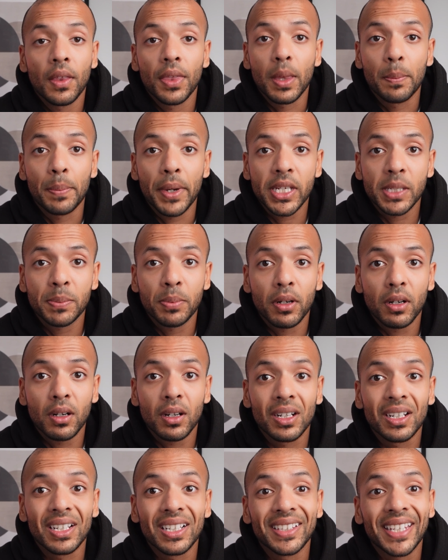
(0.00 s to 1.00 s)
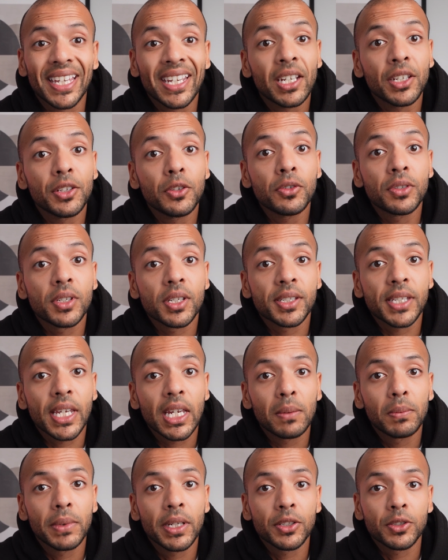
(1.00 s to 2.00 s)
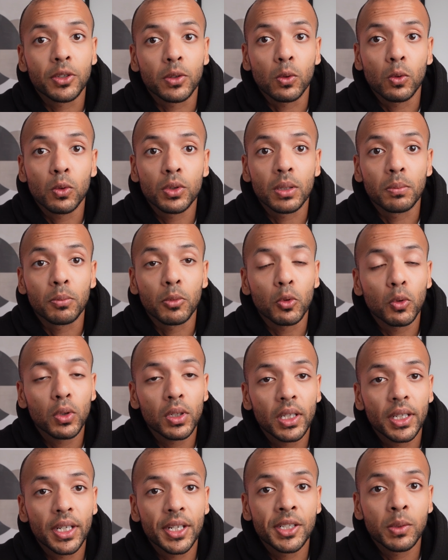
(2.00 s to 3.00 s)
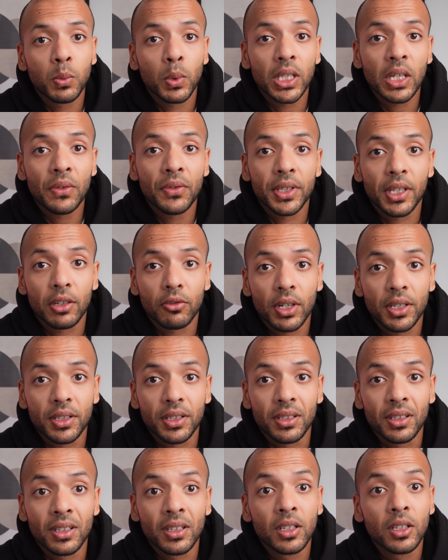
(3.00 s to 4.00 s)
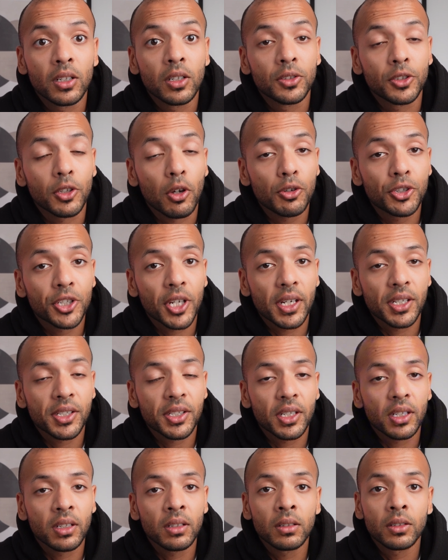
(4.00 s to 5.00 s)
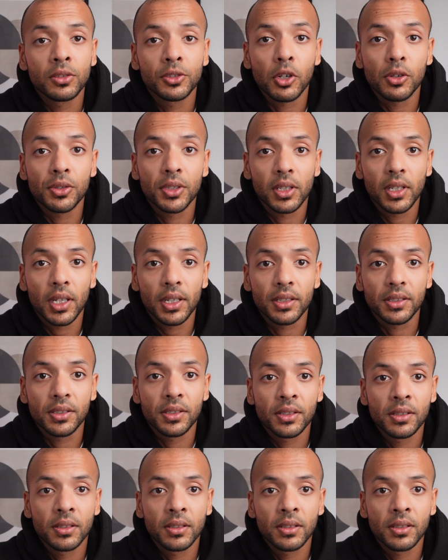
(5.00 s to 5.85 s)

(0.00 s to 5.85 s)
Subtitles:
The best part, they can use the same link to order more leads whenever they're ready. No chasing, no delays.